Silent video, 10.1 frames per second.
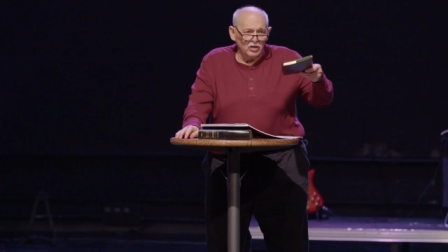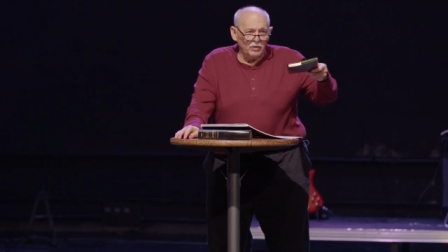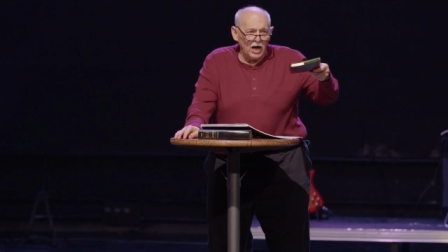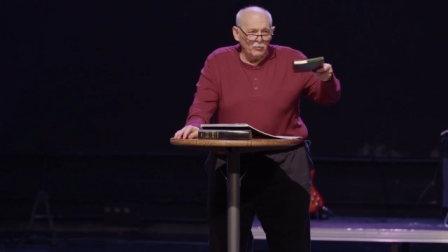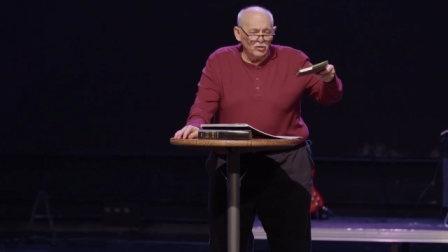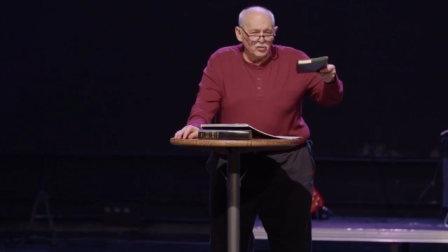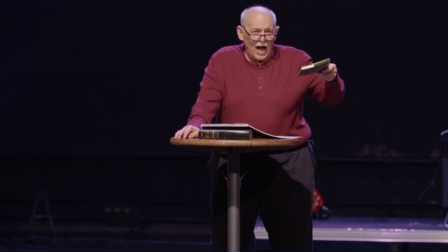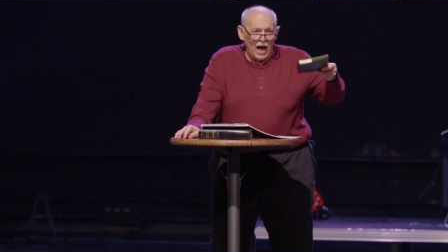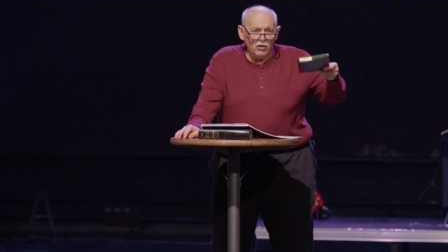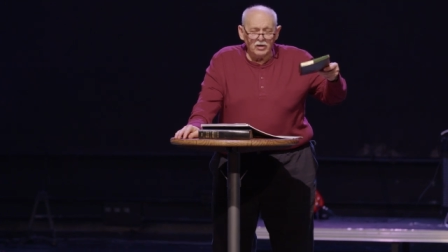the Bible is
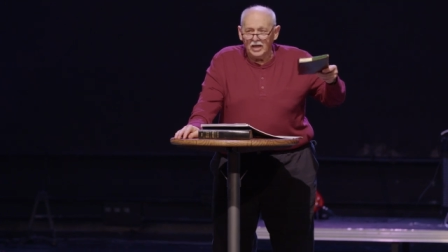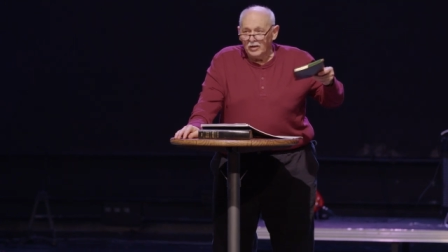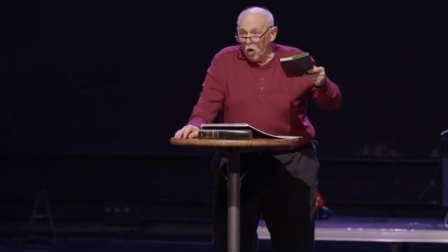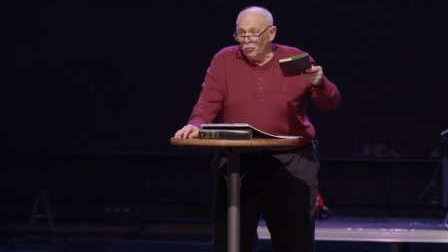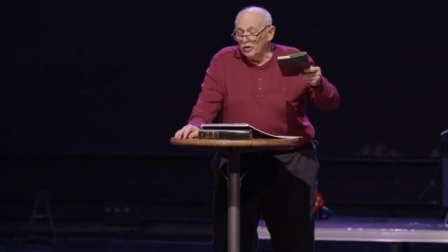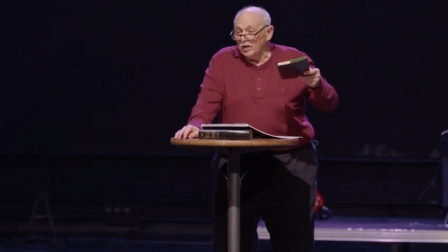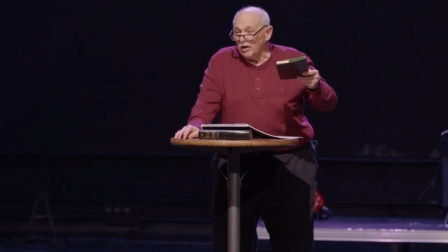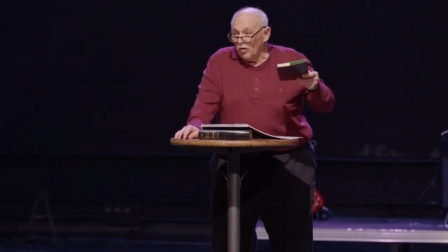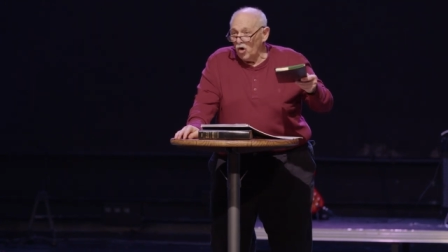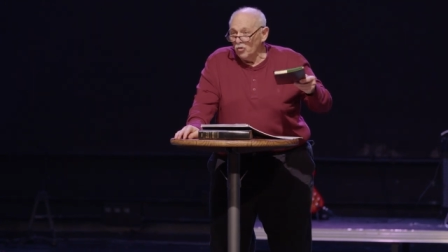out and open in
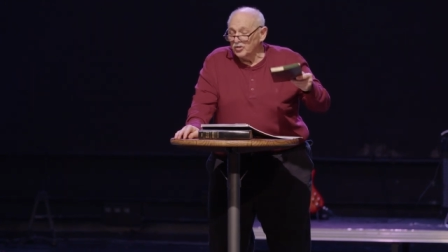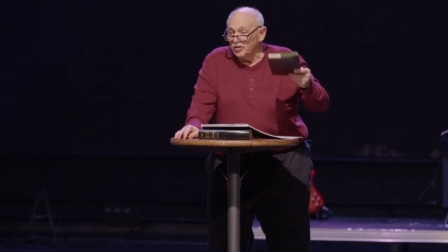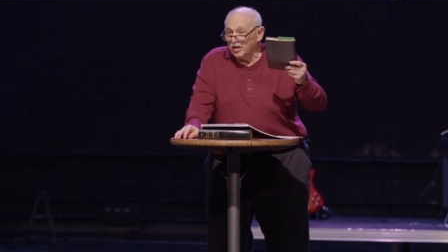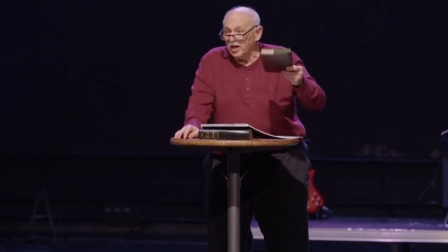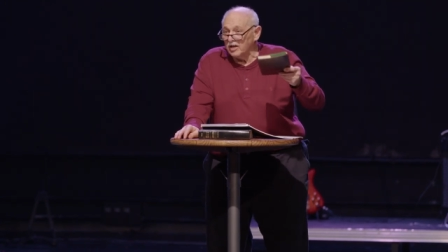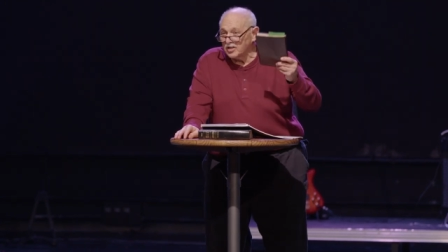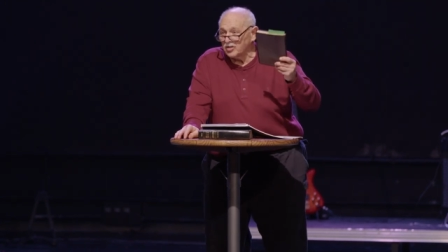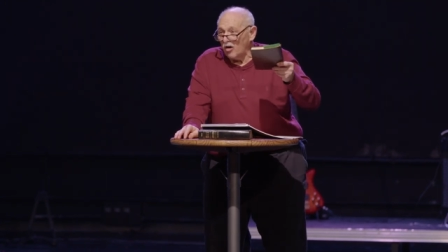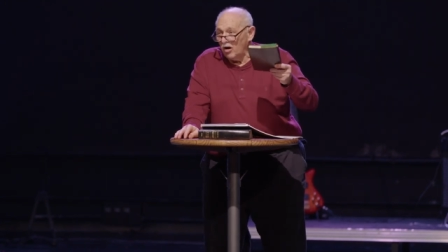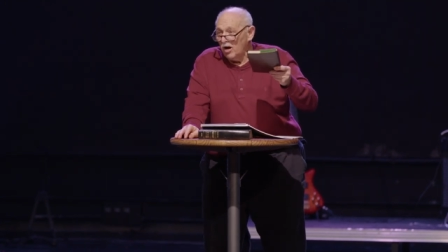our home so the kids
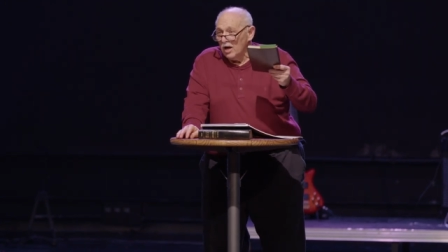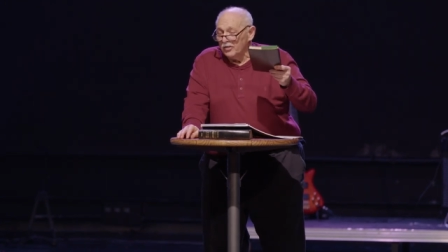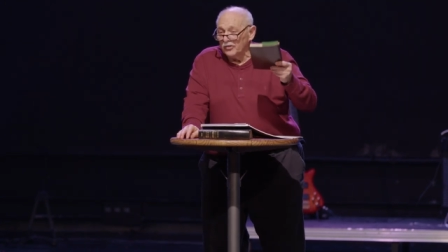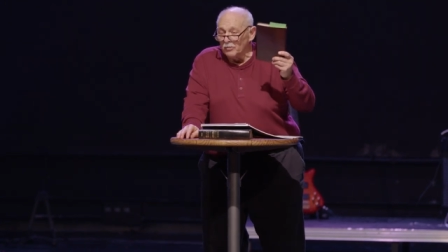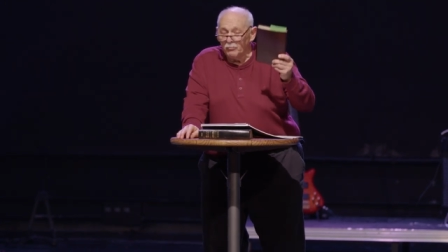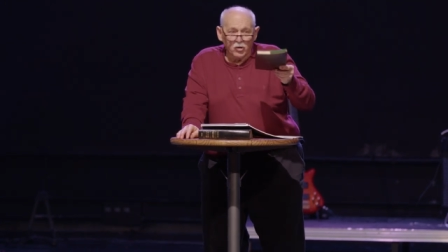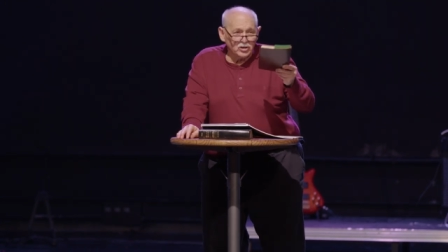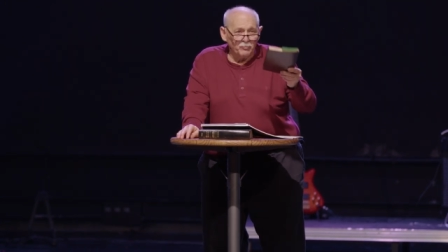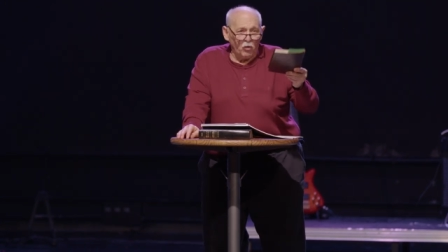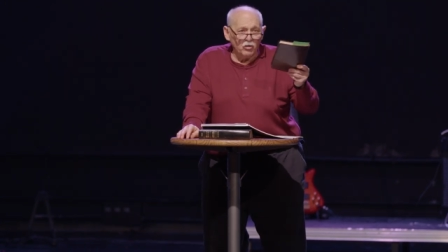saw that the most
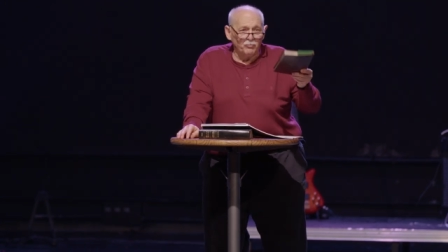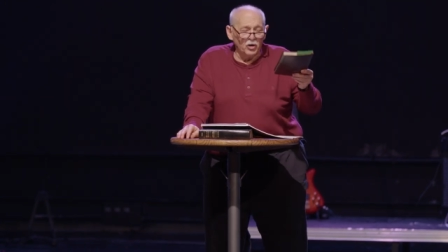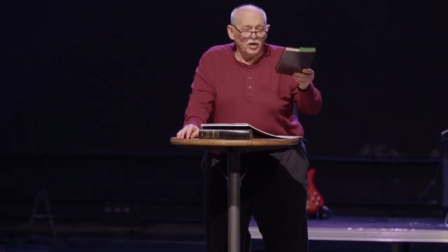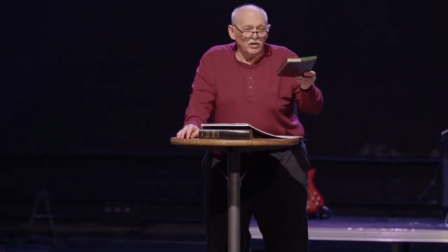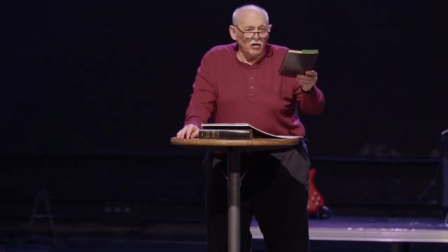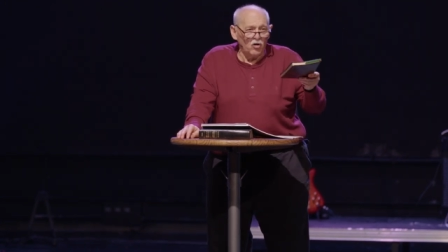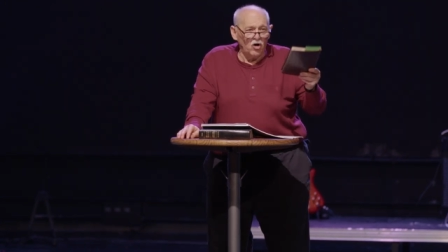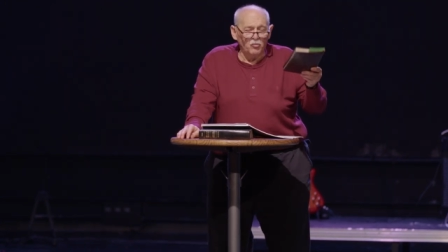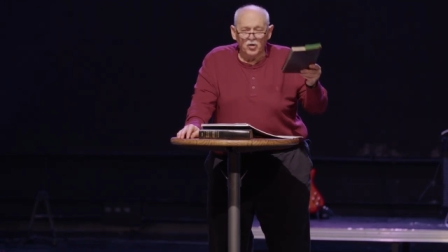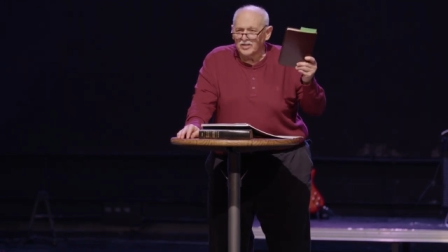important book in our
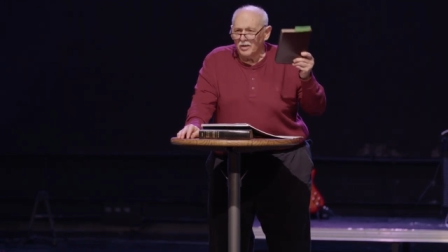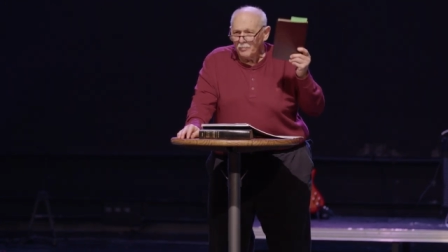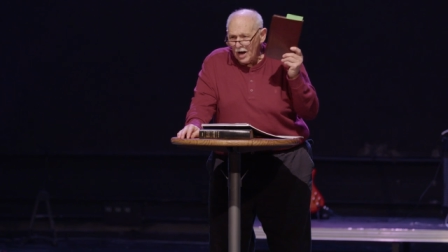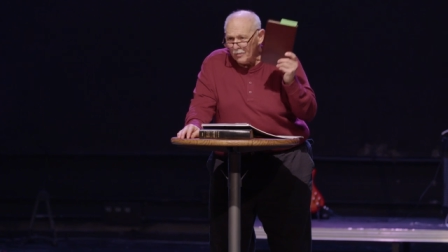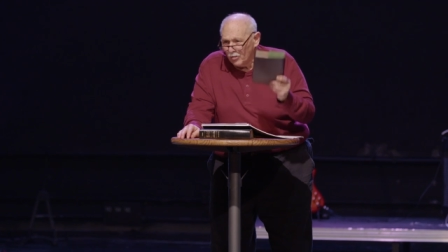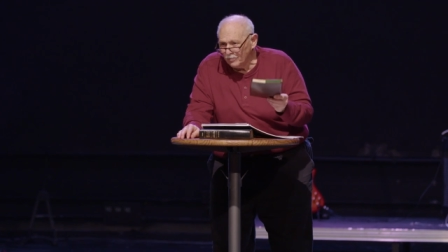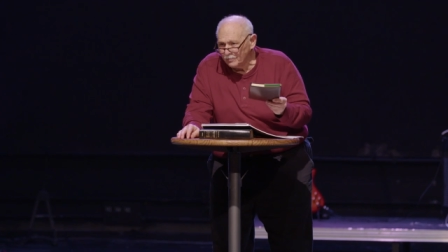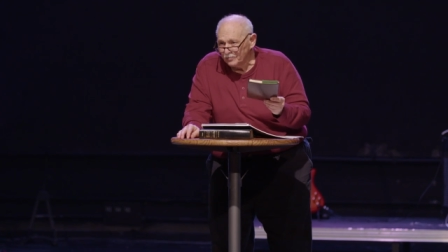home was the Bible.